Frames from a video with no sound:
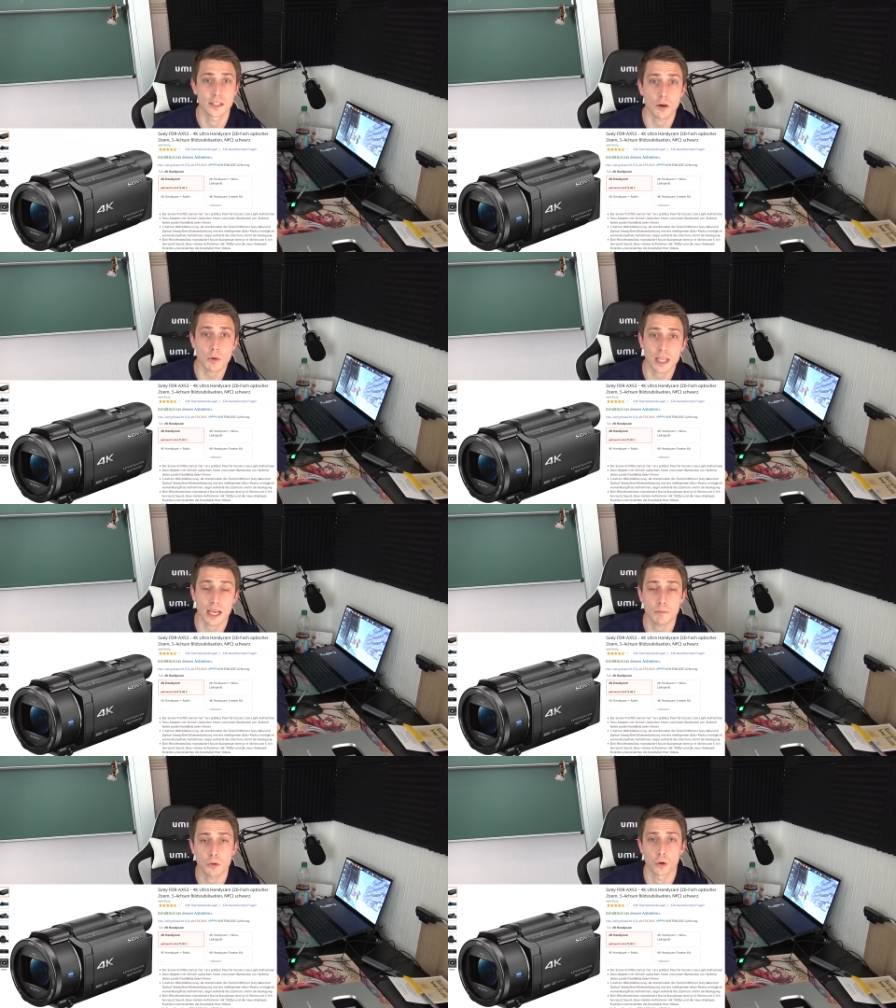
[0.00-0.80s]
Sony
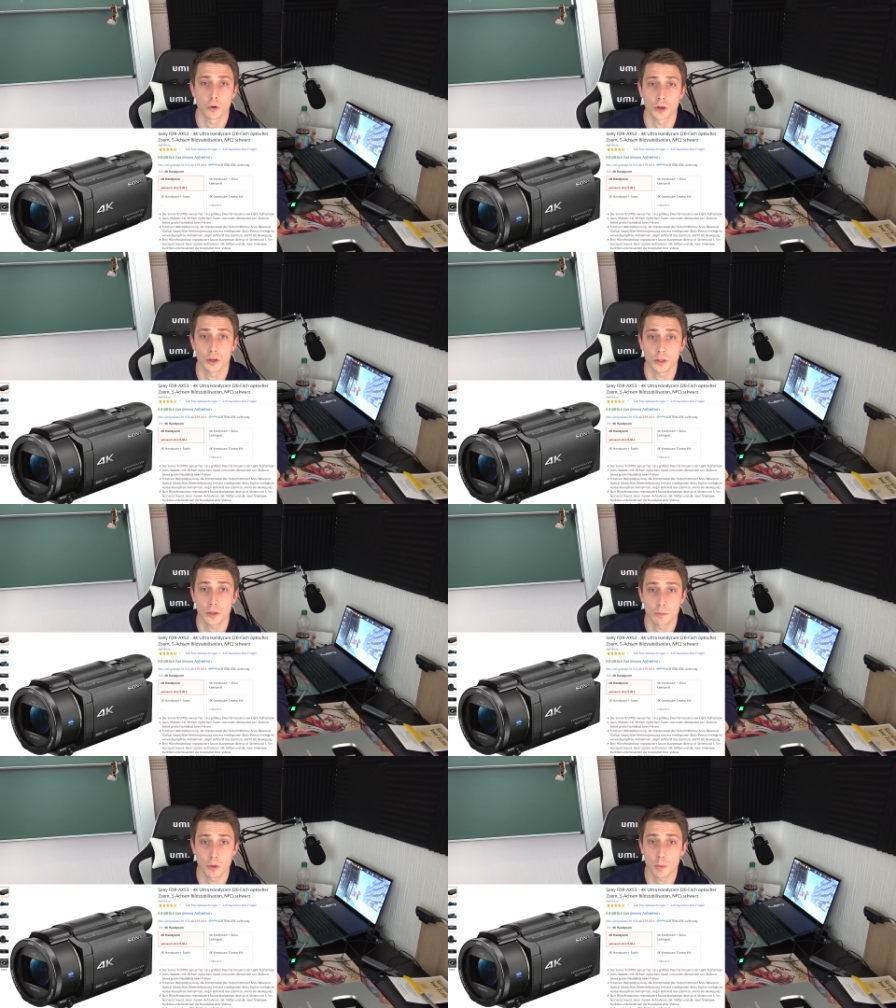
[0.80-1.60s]
camcorder. You
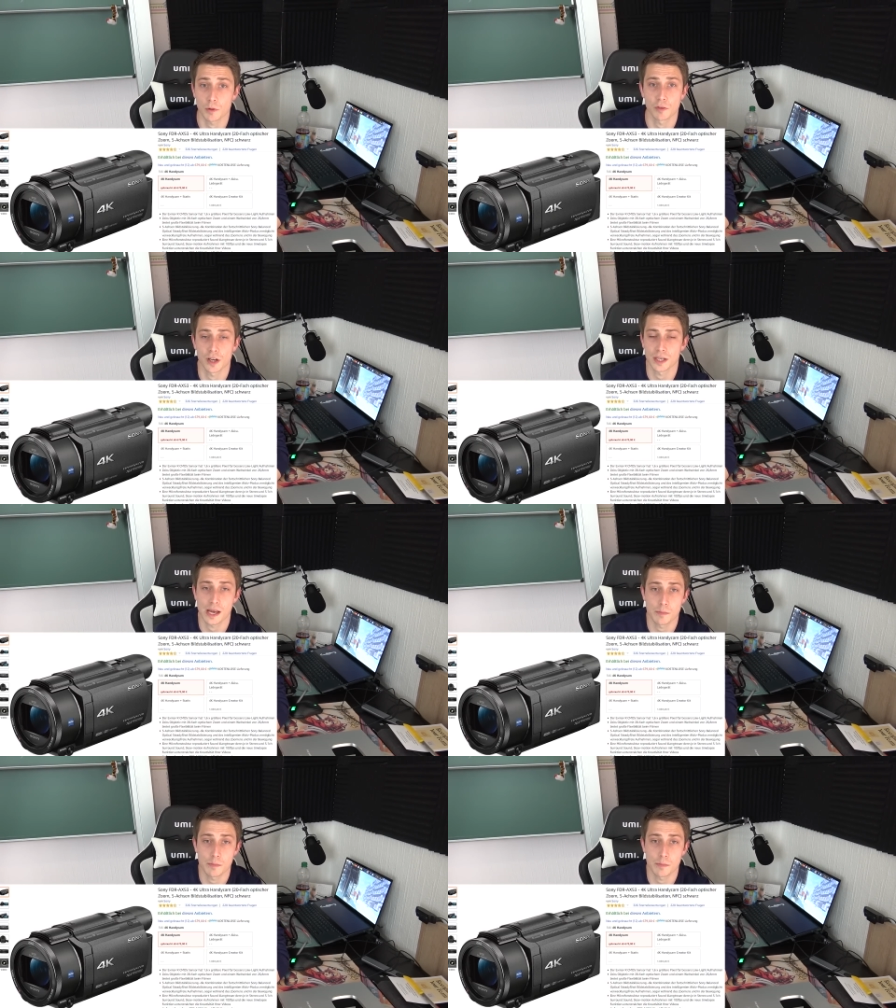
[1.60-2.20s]
can probably find an